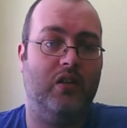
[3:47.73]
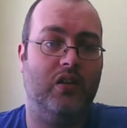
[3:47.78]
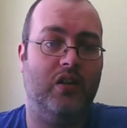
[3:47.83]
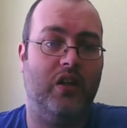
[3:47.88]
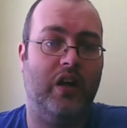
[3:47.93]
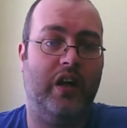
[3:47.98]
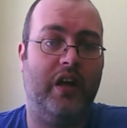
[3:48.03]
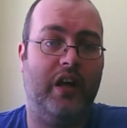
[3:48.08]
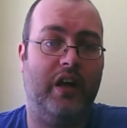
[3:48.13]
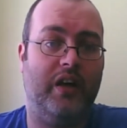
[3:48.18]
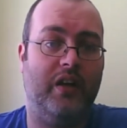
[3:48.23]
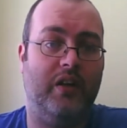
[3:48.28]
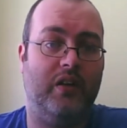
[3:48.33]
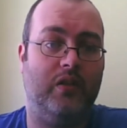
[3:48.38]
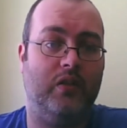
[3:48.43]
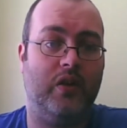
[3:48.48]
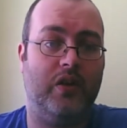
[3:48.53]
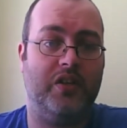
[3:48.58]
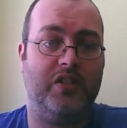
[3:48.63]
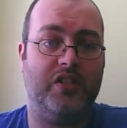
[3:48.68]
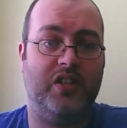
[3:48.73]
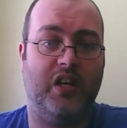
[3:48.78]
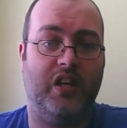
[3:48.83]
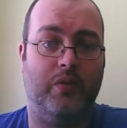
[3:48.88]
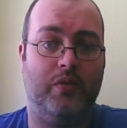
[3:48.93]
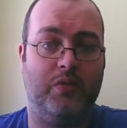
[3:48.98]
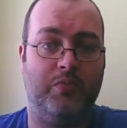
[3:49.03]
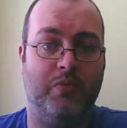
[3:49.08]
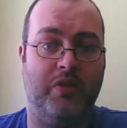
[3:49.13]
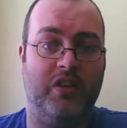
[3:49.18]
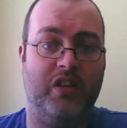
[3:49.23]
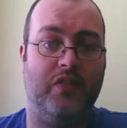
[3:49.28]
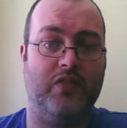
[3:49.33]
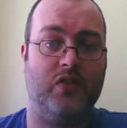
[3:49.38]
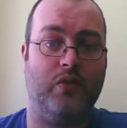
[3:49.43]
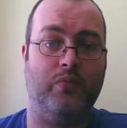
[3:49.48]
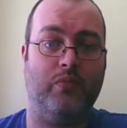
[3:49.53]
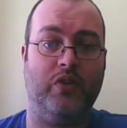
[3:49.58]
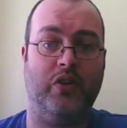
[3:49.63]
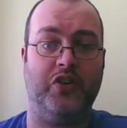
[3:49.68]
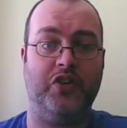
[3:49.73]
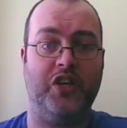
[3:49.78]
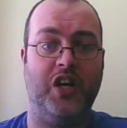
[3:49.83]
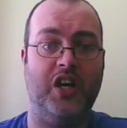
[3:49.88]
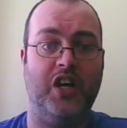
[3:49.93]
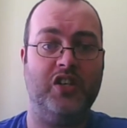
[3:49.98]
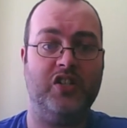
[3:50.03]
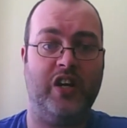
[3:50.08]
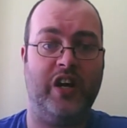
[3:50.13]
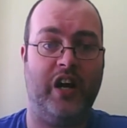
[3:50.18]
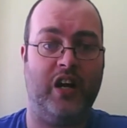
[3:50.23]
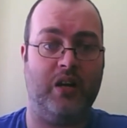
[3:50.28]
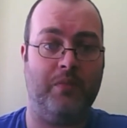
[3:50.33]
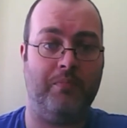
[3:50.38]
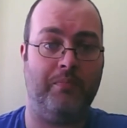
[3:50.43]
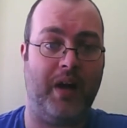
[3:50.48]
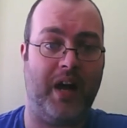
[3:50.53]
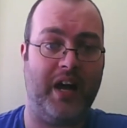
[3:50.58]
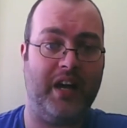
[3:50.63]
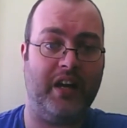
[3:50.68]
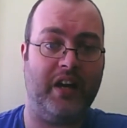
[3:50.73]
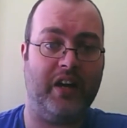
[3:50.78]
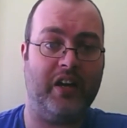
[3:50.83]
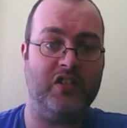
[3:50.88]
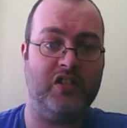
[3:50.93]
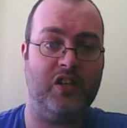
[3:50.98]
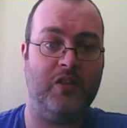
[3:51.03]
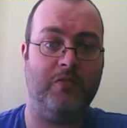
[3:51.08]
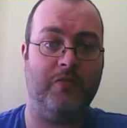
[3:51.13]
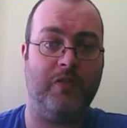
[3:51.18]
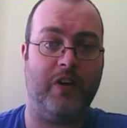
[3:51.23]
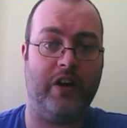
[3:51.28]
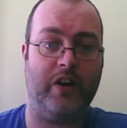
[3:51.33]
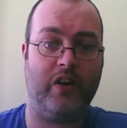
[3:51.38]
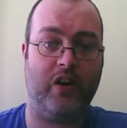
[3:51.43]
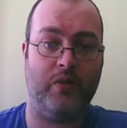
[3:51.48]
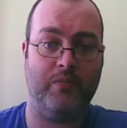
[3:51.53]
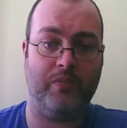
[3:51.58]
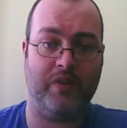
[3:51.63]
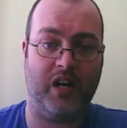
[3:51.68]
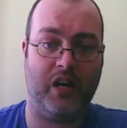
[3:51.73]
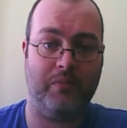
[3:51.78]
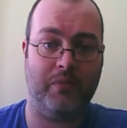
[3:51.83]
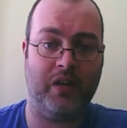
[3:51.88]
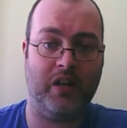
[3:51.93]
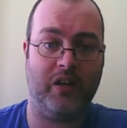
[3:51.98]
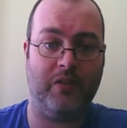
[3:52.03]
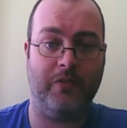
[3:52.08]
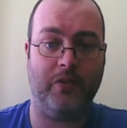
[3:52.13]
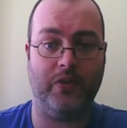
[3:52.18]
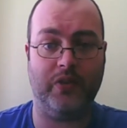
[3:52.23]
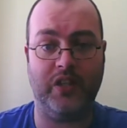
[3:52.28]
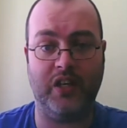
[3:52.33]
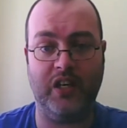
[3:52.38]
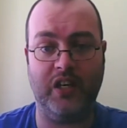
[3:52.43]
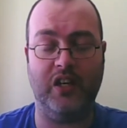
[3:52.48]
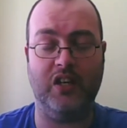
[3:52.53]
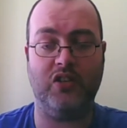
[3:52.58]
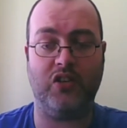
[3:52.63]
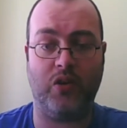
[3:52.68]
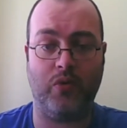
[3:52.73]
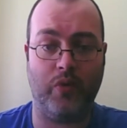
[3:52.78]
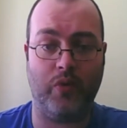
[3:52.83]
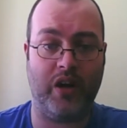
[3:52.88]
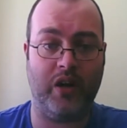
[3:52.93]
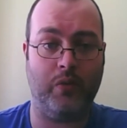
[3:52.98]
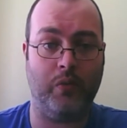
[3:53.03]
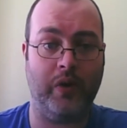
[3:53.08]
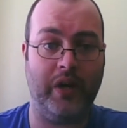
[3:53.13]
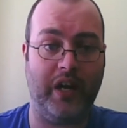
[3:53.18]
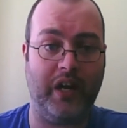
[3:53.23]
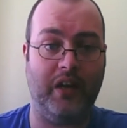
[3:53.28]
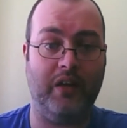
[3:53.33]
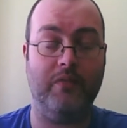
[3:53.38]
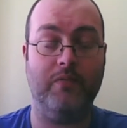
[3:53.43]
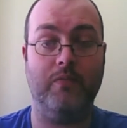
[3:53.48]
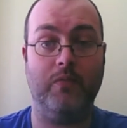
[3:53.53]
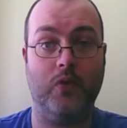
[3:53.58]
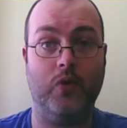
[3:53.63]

Laura said, I was about to give someone a change and I heard a bang. I could see fire coming at me and I felt the heat as I ran away.